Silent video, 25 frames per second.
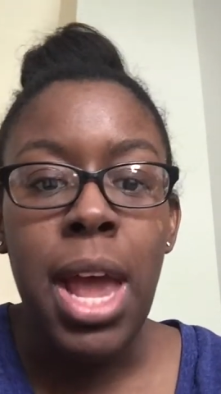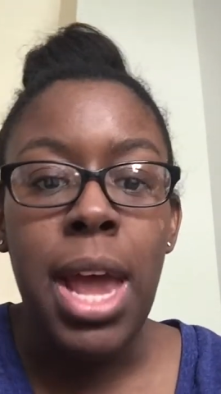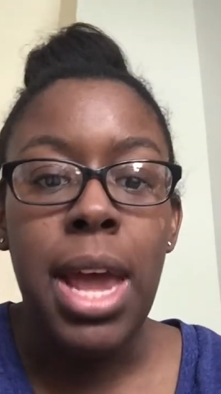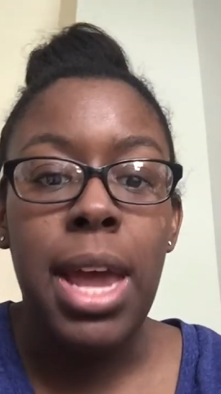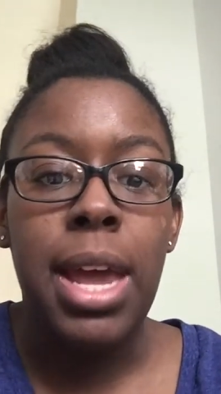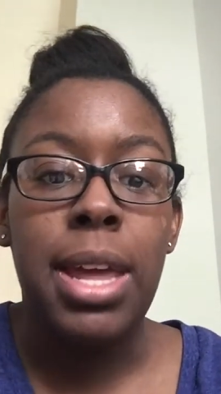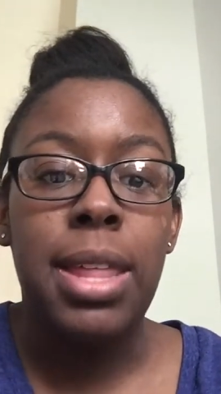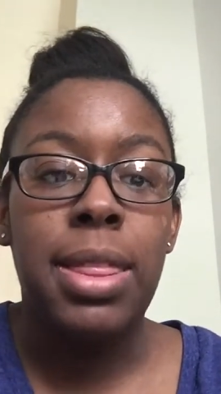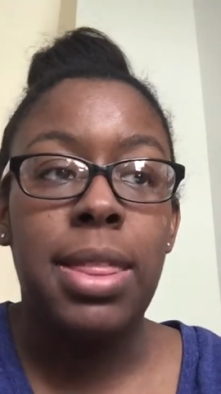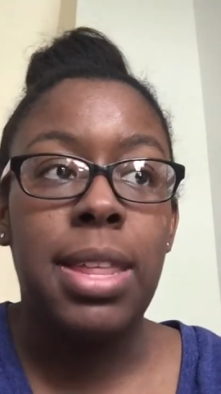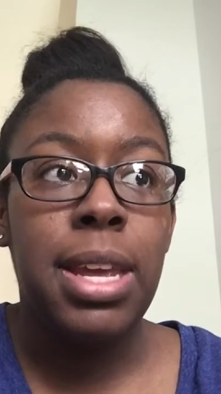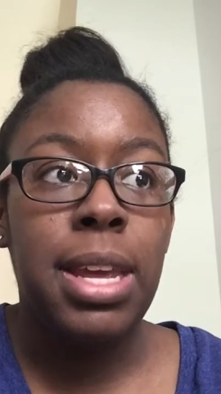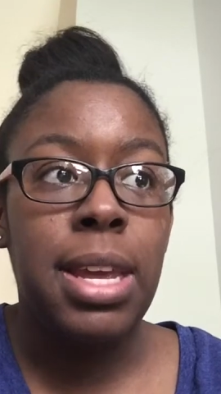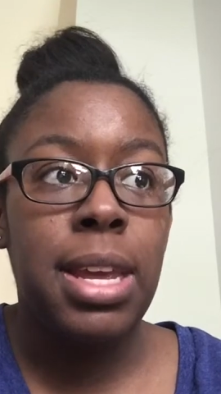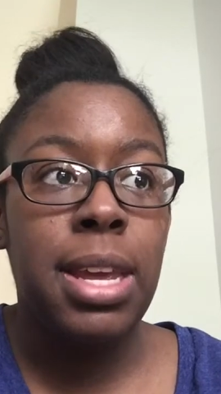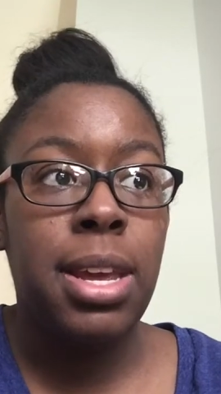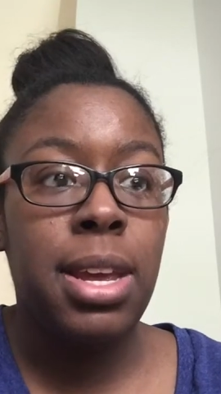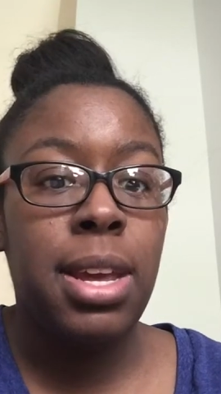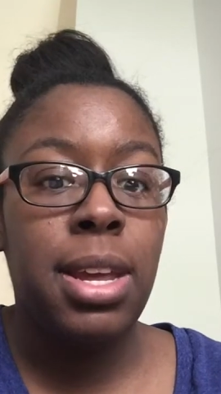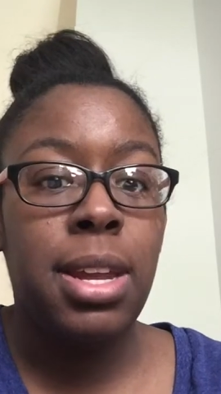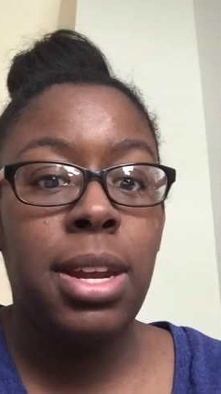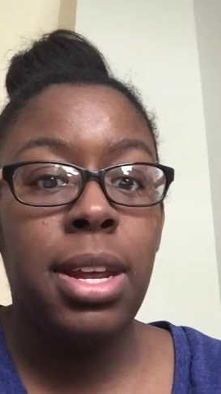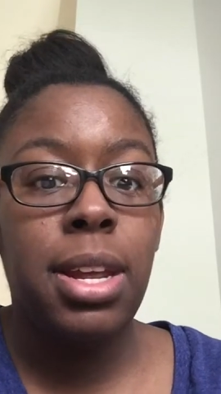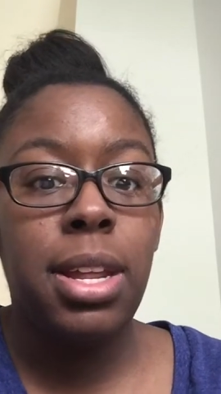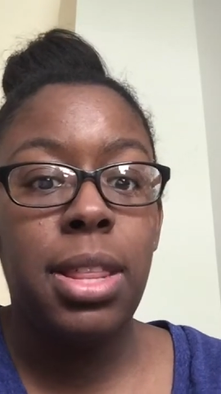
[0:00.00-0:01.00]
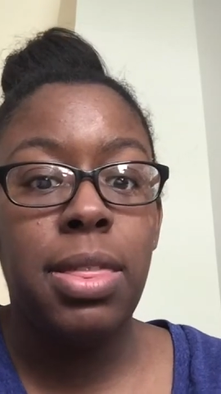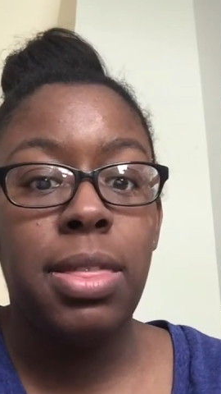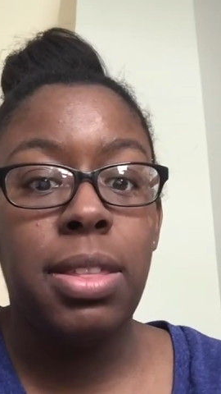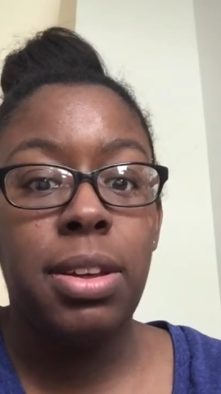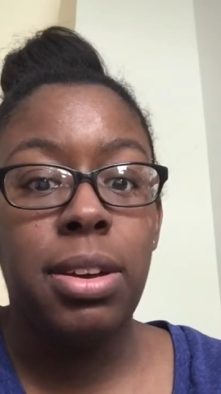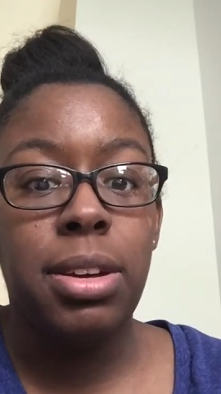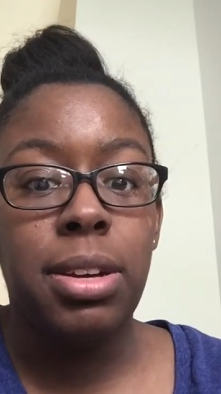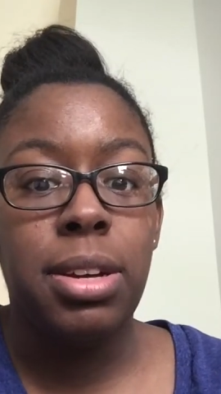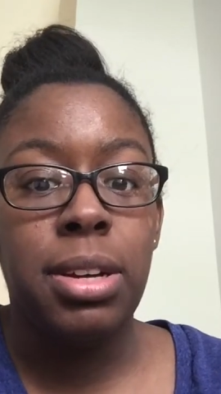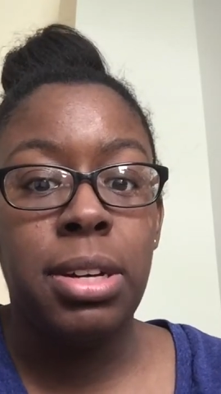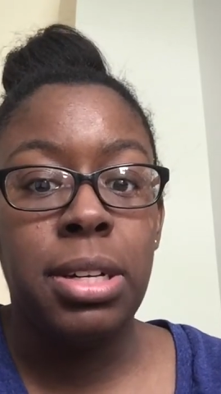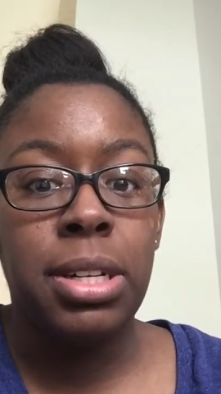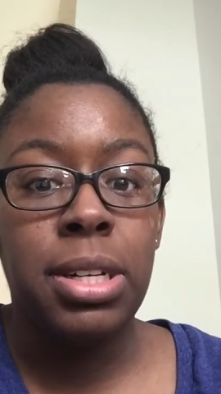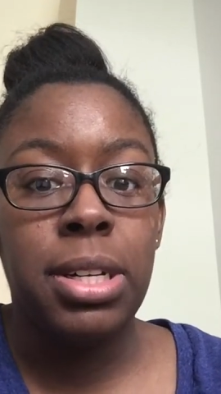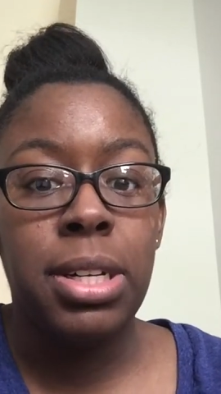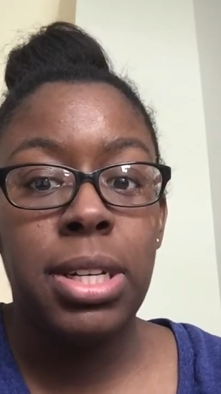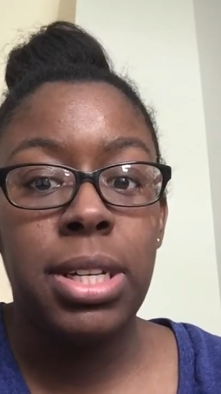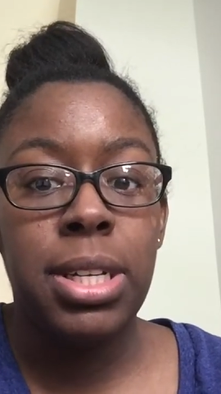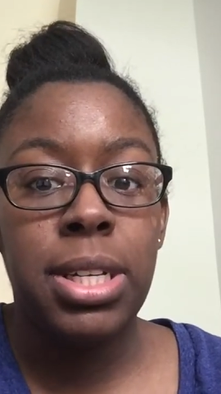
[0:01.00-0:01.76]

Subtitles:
And then the